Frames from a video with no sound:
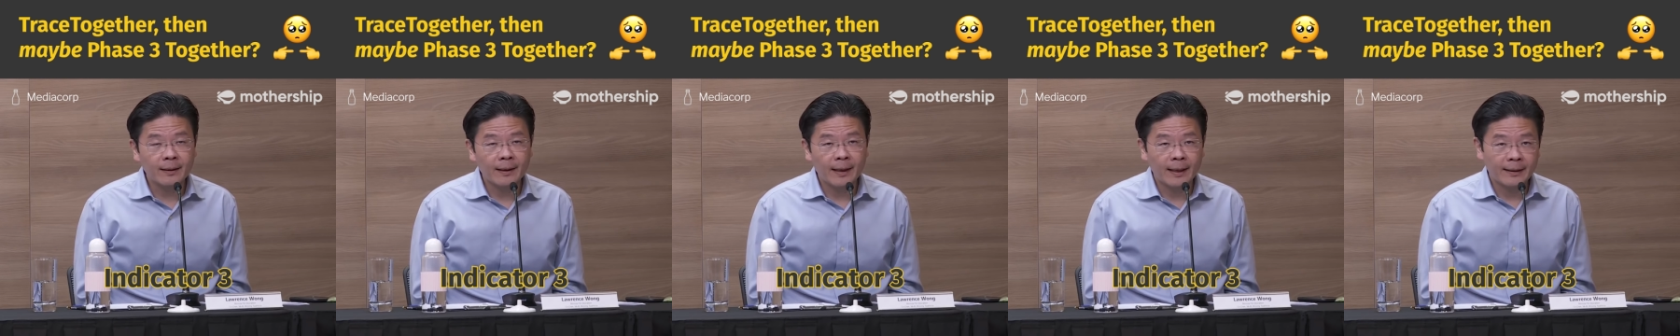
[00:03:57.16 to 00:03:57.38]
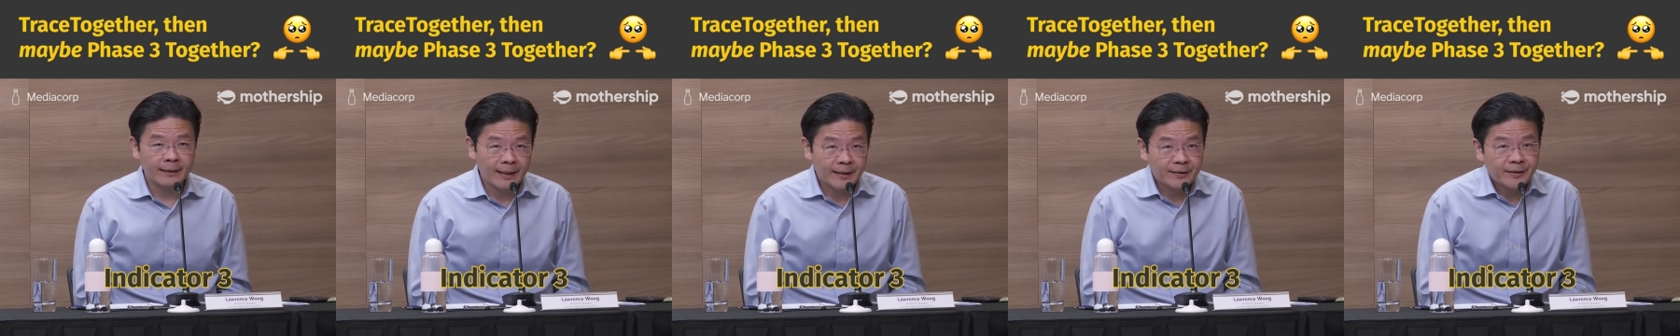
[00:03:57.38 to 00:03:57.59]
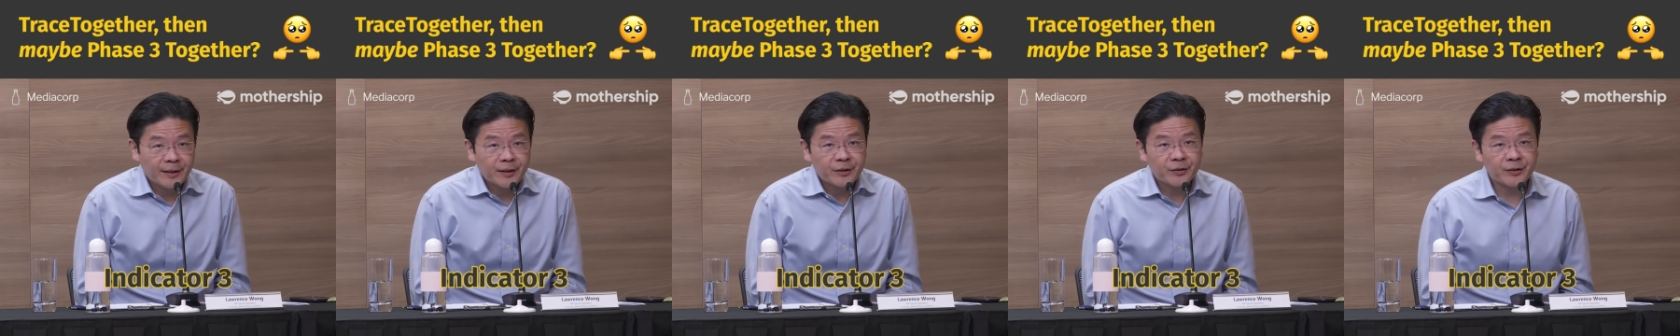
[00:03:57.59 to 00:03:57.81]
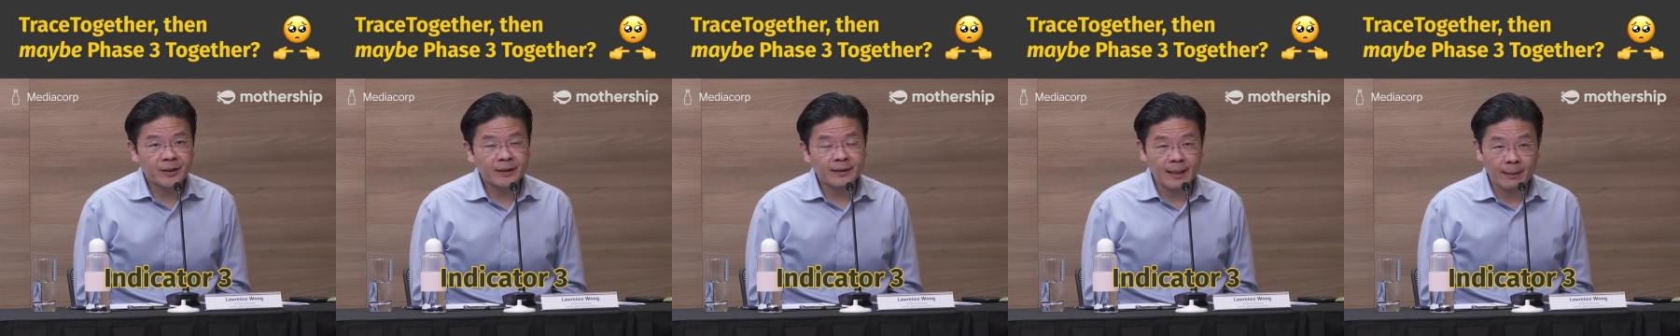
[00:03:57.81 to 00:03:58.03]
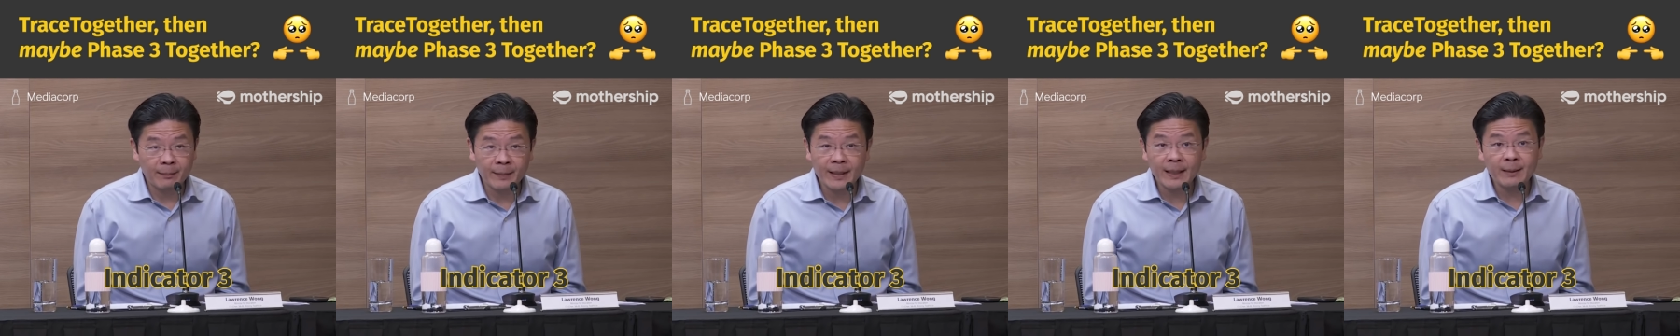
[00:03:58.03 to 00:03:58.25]
And as I said,
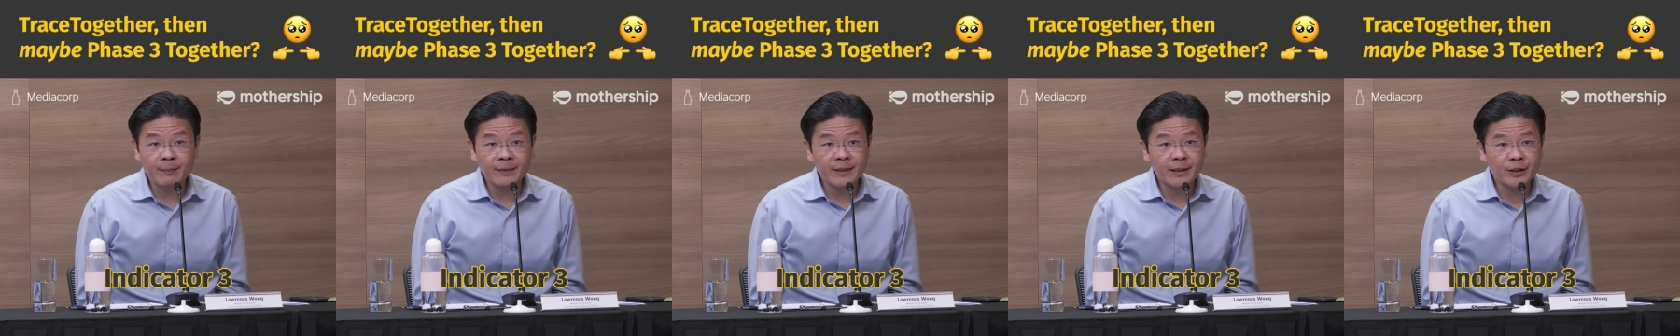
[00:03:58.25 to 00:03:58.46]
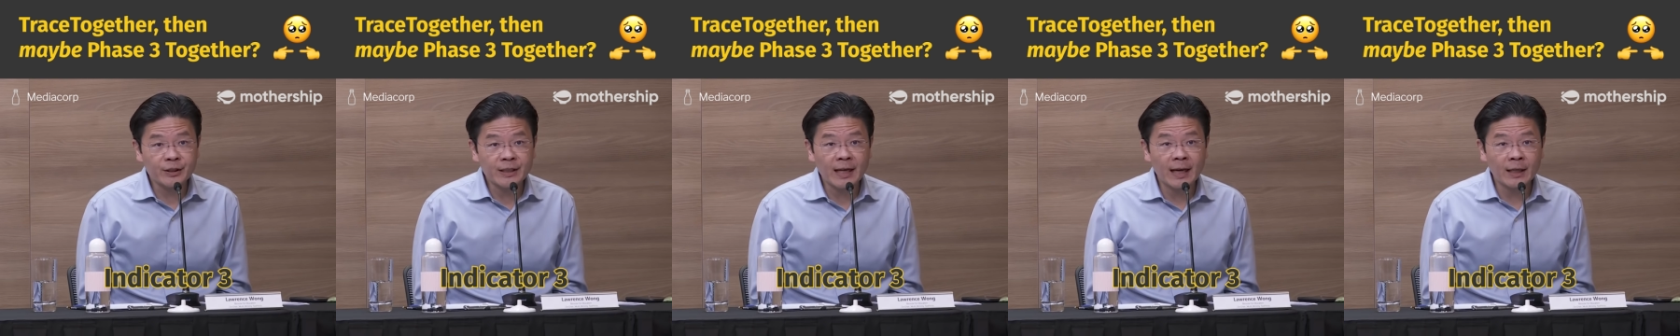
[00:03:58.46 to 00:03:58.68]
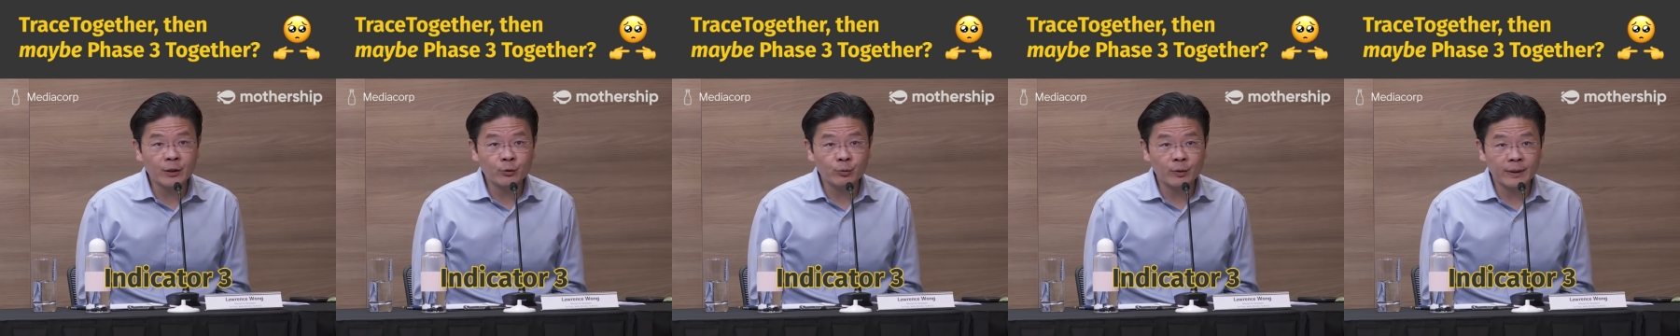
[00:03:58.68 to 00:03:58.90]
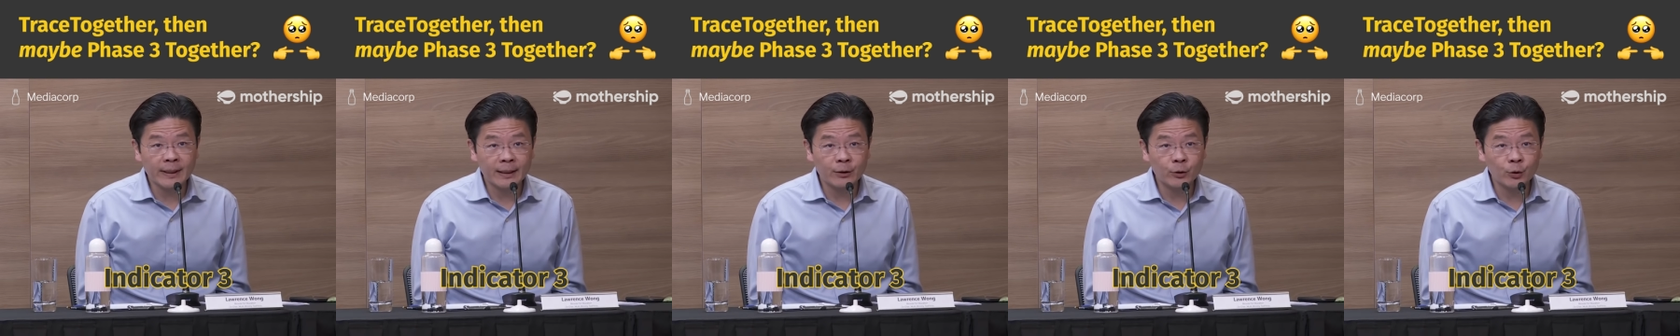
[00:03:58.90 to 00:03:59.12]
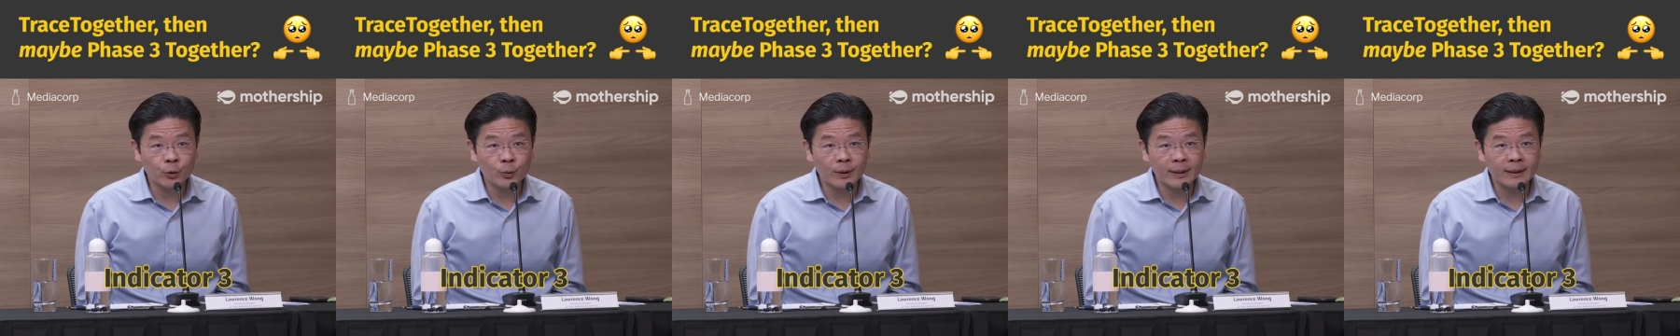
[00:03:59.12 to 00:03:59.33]
there may be a chance we
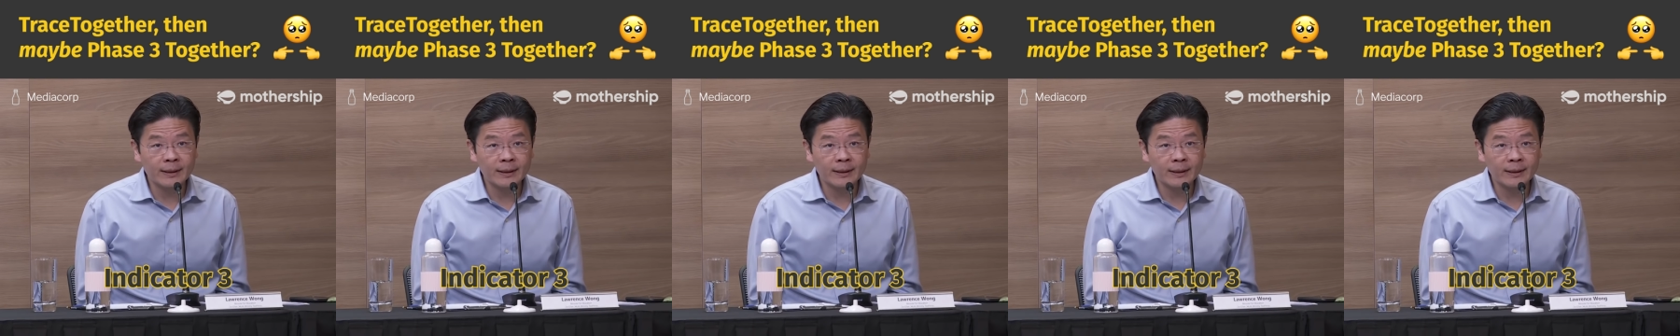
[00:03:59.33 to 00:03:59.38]
can do